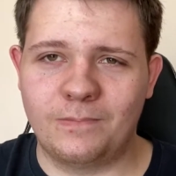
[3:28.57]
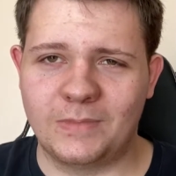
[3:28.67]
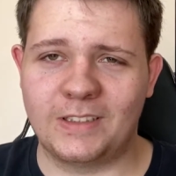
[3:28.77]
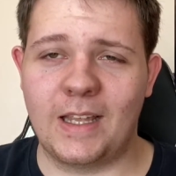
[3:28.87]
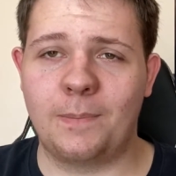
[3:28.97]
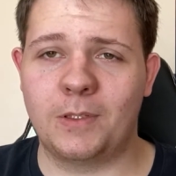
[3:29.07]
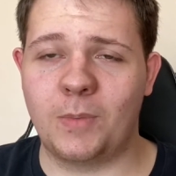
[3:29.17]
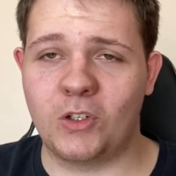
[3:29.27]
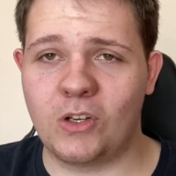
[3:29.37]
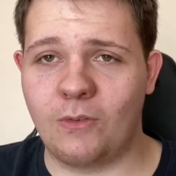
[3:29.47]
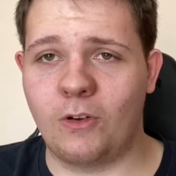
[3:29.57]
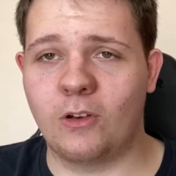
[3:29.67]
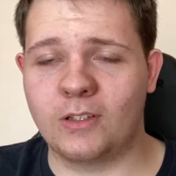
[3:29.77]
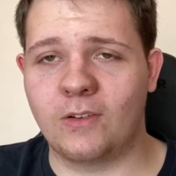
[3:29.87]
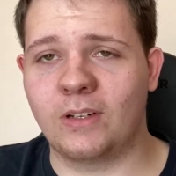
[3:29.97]
step, especially if you're
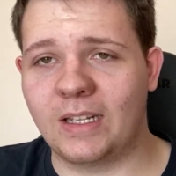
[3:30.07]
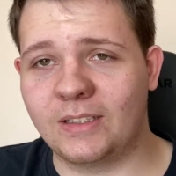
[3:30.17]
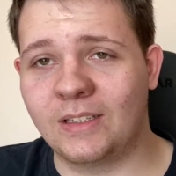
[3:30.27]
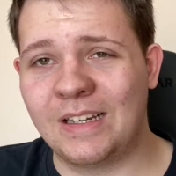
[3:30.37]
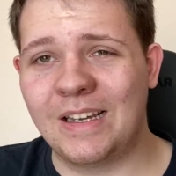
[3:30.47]
someone that's